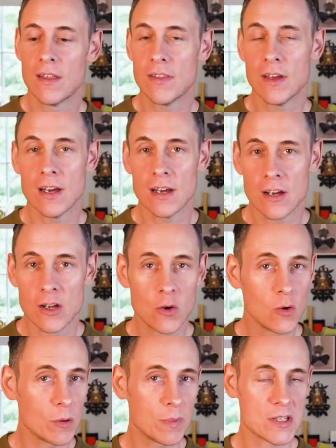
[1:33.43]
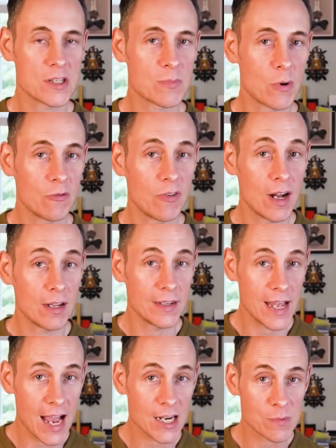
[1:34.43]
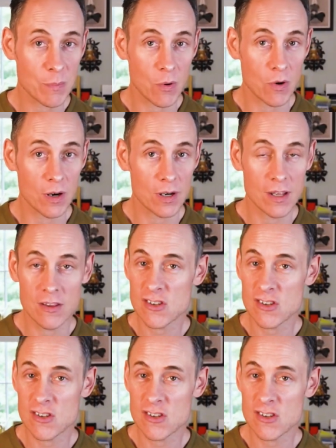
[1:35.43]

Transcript: the Google Business Profile dashboard.